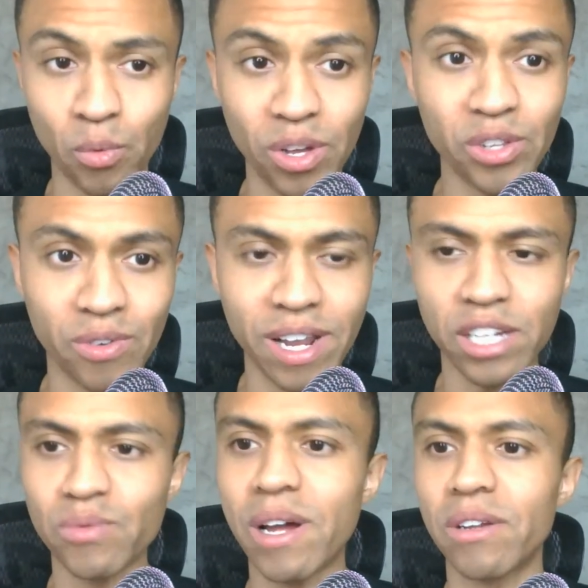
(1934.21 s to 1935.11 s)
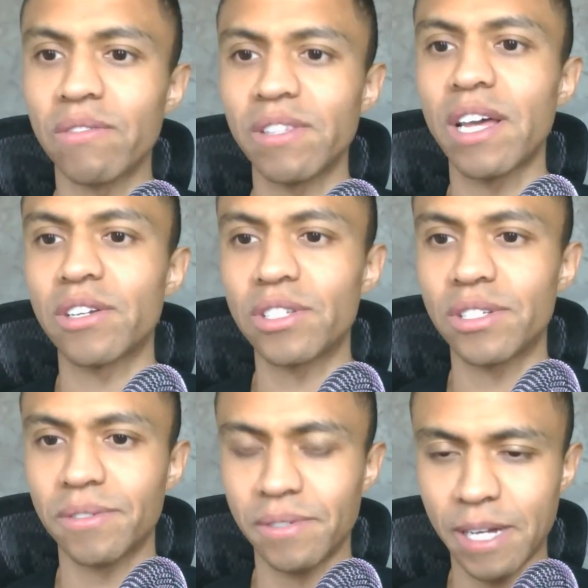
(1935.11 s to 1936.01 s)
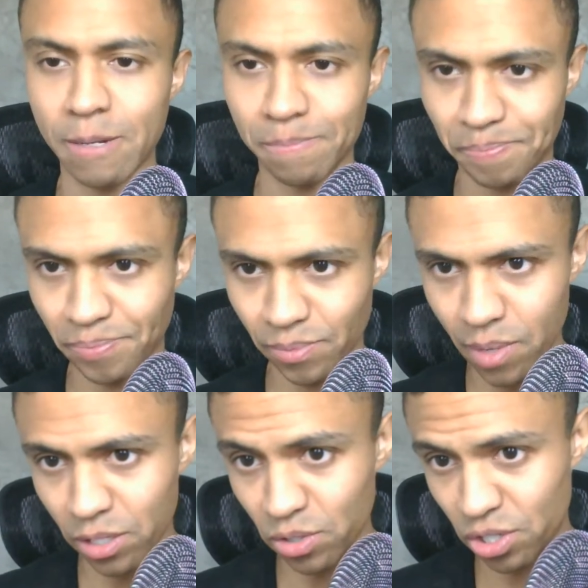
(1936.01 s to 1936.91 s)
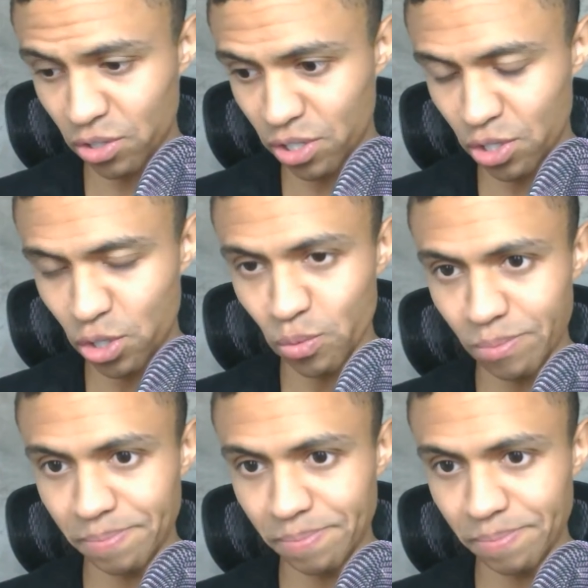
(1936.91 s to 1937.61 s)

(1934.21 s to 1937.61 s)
with your next round of letters. Okay. That's what you can do.